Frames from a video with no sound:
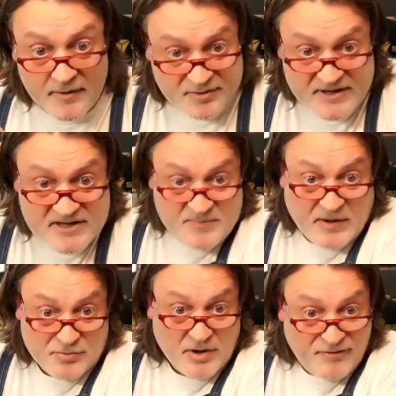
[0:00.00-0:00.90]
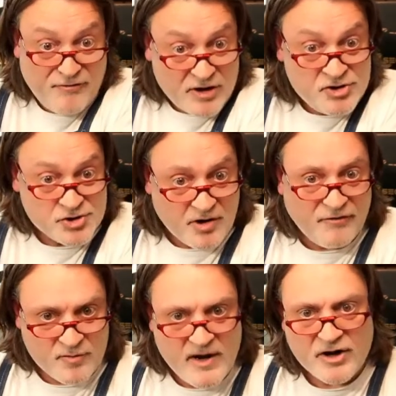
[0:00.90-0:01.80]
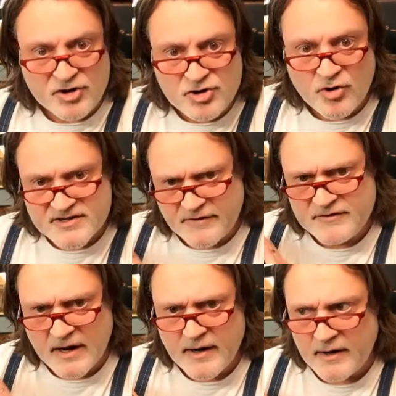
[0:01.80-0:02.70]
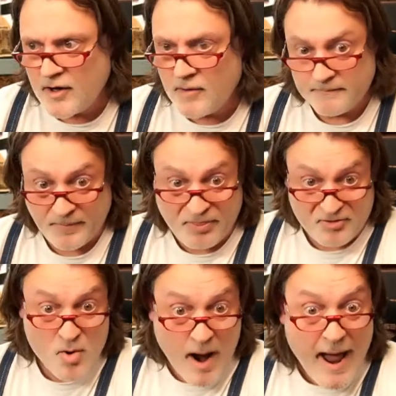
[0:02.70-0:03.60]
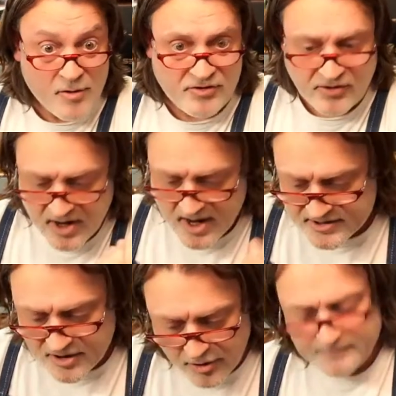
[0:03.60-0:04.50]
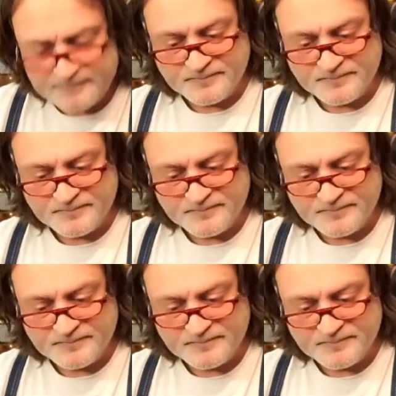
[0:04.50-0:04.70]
this has been a really fun journey for me to do it because i've done it throughout so